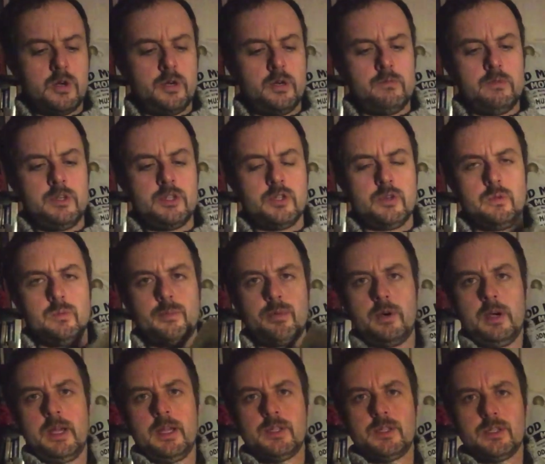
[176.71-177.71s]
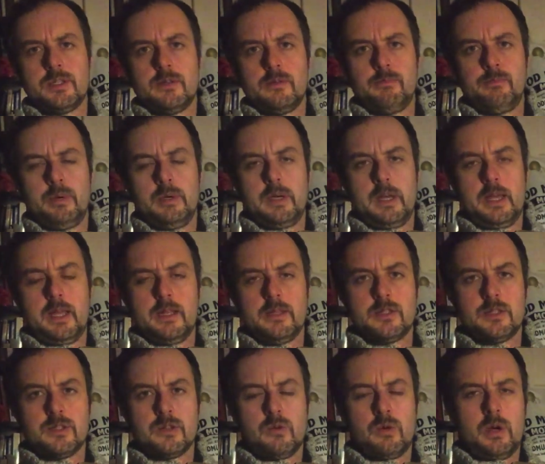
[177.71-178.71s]
an original press, but
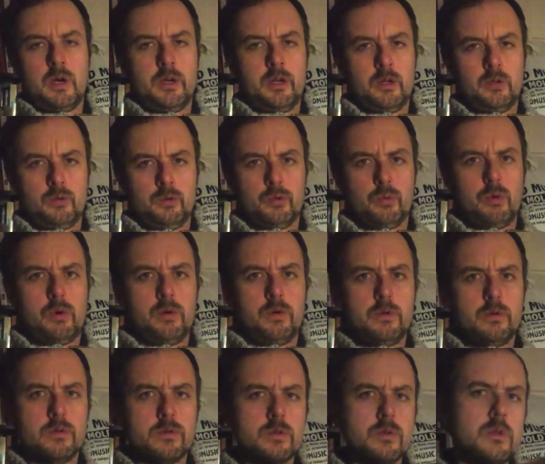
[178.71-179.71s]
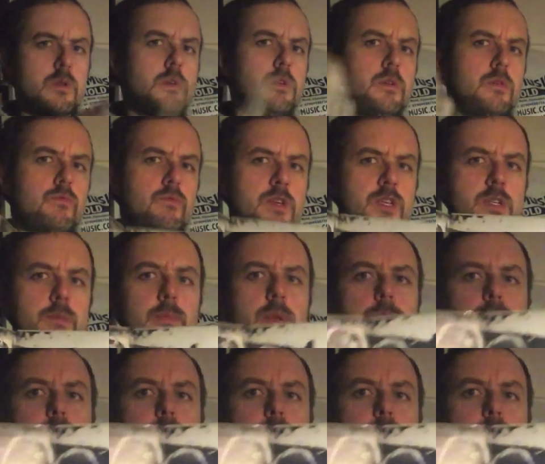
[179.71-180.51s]
it's quite an old one, reasonably